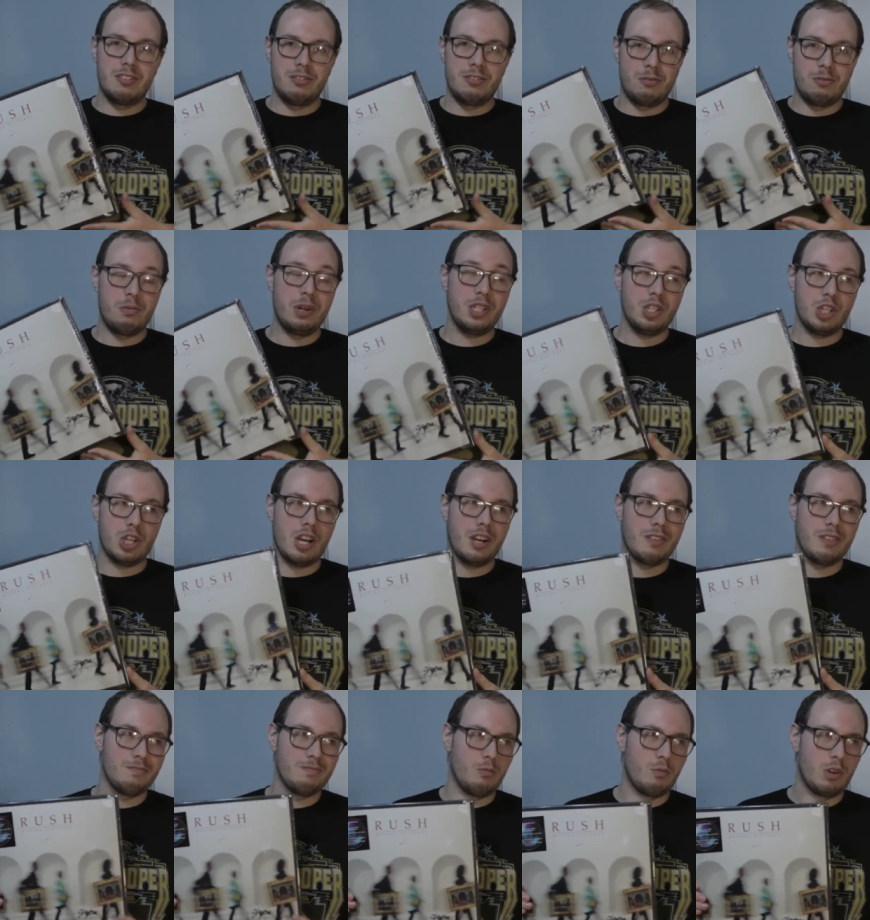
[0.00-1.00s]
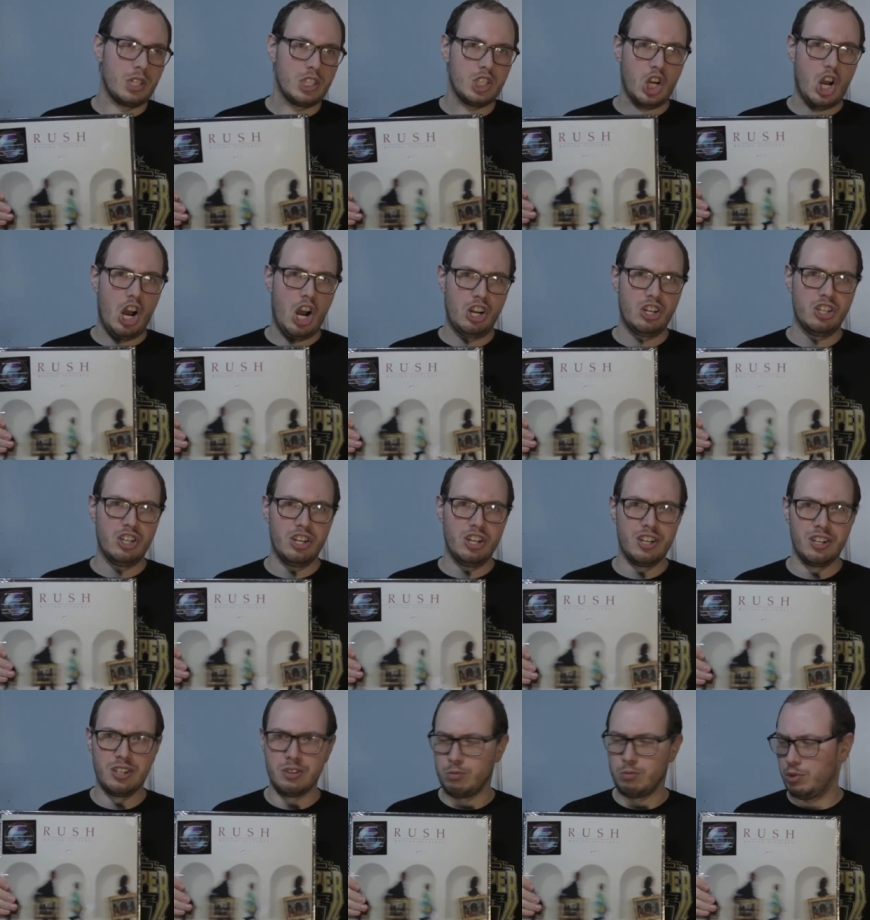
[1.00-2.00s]
Witch, Witch Hunk?
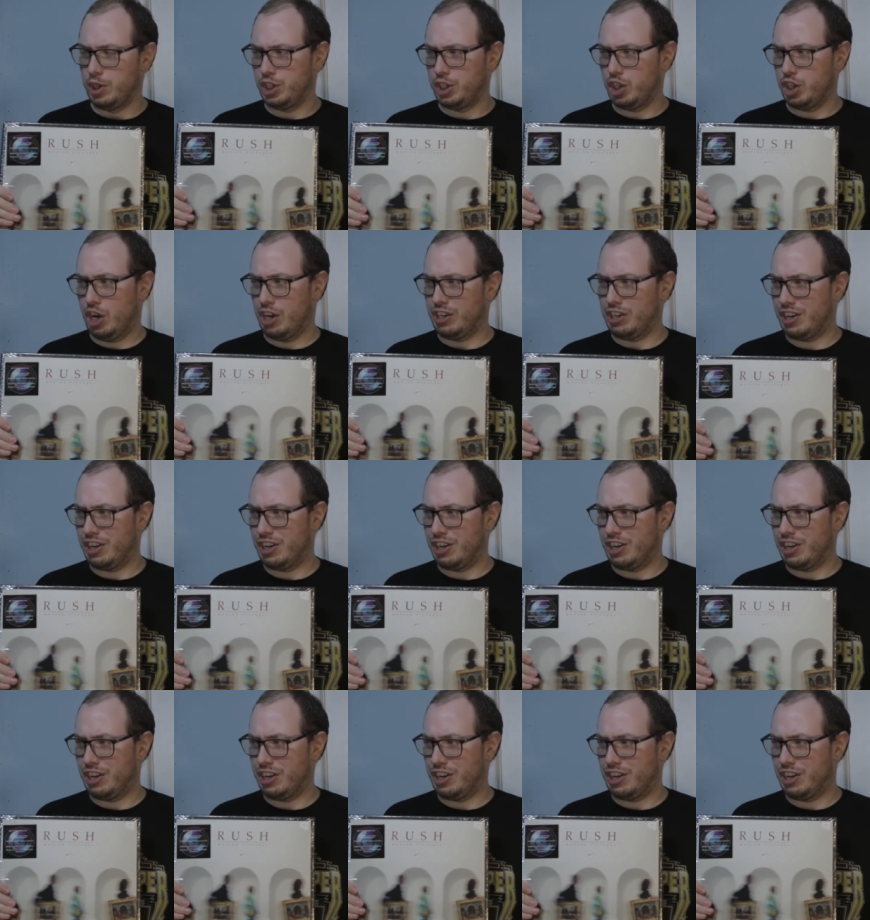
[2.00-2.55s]
Witch Hunk?